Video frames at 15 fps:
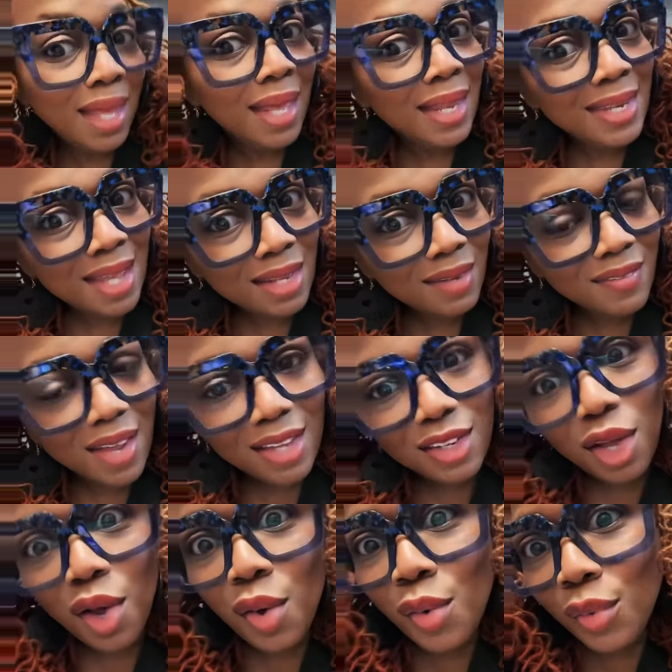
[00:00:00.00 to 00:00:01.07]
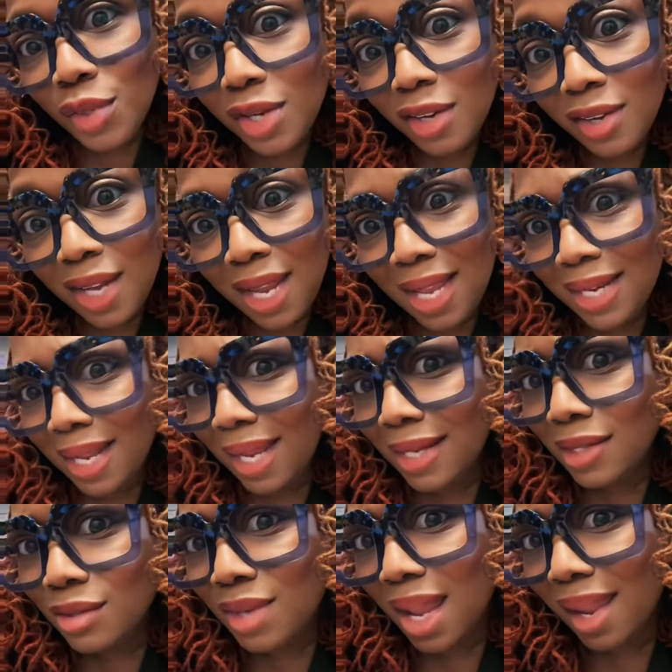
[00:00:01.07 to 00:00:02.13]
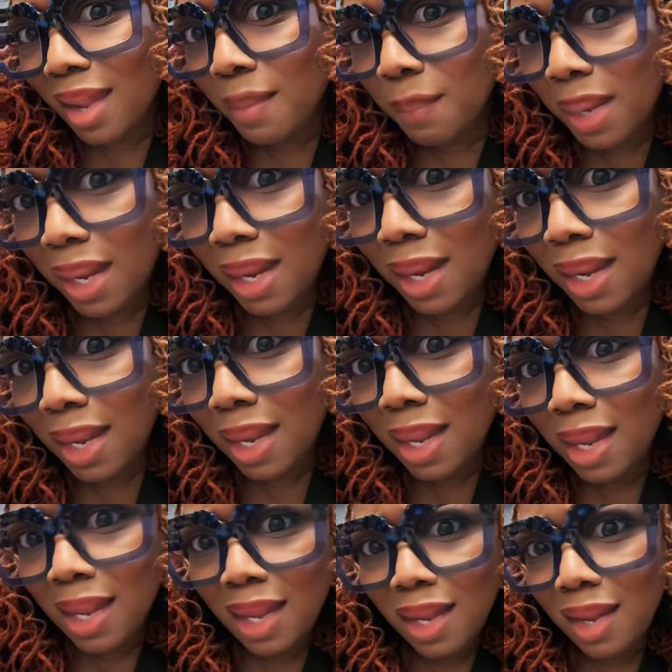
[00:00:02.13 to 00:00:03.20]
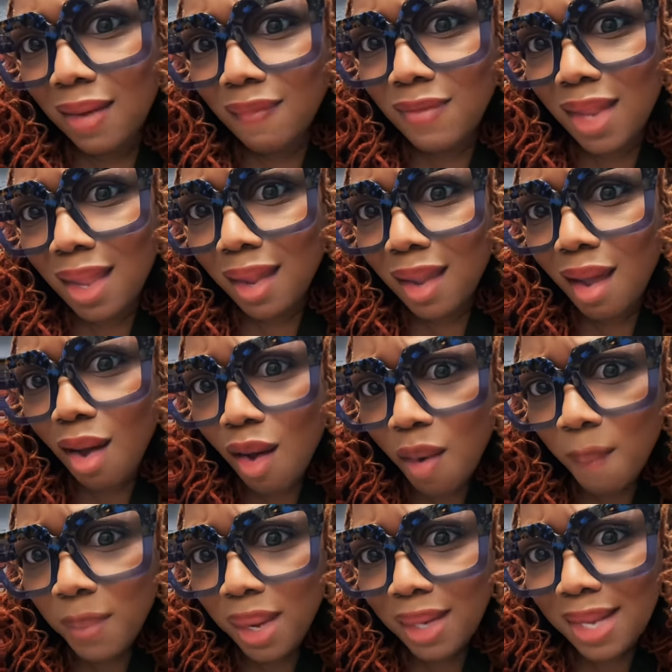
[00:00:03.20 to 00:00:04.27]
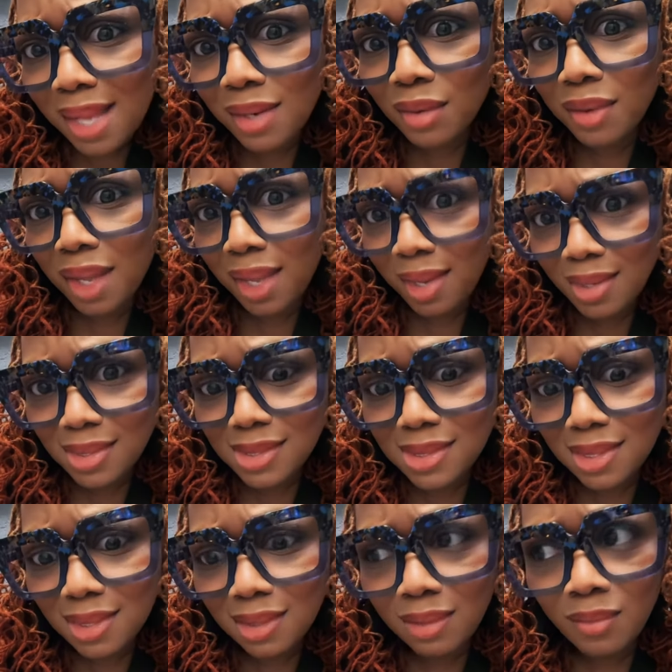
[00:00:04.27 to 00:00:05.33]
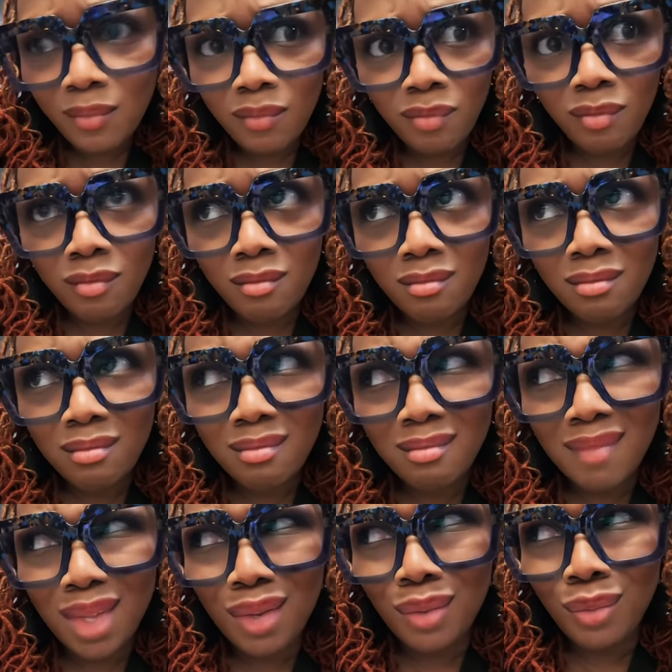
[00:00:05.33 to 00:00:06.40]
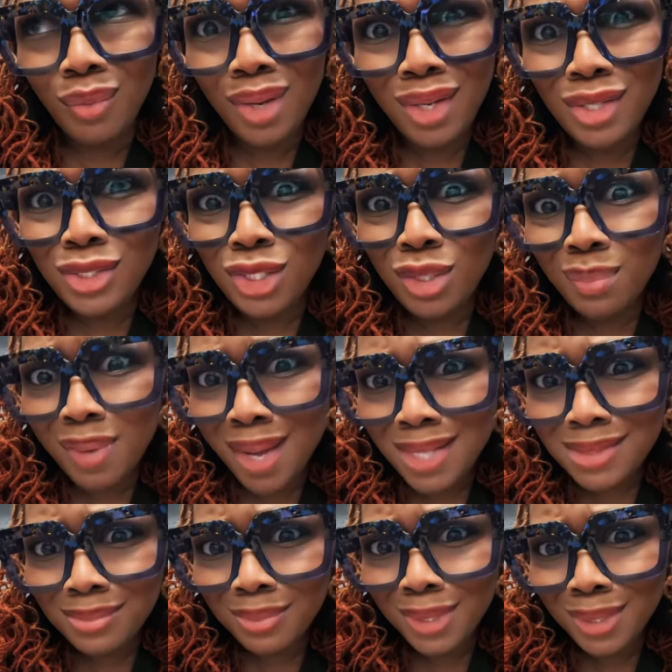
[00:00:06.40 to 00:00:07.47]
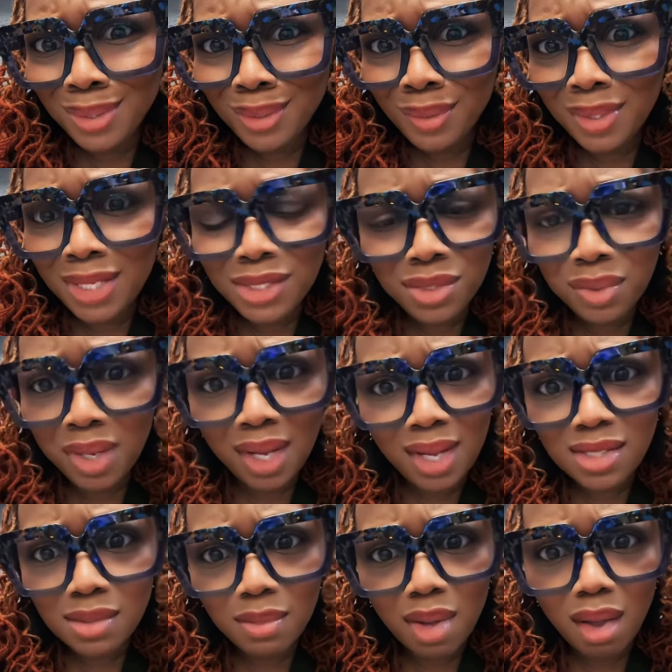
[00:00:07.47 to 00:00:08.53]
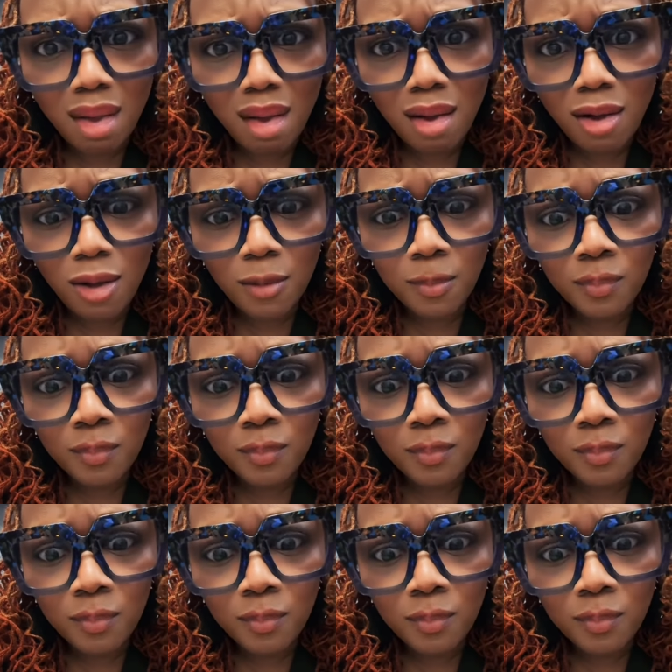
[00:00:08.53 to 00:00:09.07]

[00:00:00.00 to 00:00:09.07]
Now they've gotten older and they tracking me. If they call me and I don't answer, what could you possibly doing that you can't answer my call?